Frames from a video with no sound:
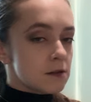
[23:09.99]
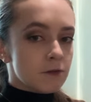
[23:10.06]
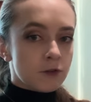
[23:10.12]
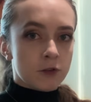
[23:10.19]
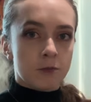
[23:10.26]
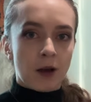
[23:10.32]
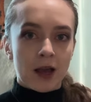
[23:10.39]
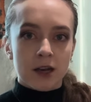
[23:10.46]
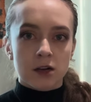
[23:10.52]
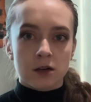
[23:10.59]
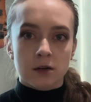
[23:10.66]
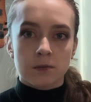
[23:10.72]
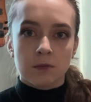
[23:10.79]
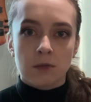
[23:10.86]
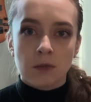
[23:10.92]
for
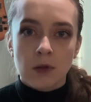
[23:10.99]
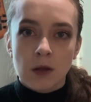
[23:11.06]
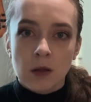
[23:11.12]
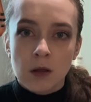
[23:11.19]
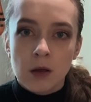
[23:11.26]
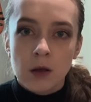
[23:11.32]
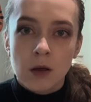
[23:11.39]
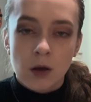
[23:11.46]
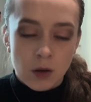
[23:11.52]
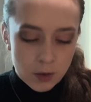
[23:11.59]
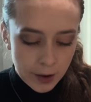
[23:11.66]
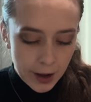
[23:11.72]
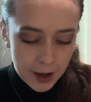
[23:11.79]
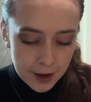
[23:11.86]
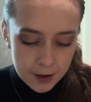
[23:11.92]
minor,
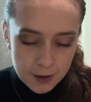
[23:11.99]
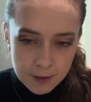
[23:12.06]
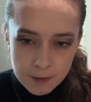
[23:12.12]
okay?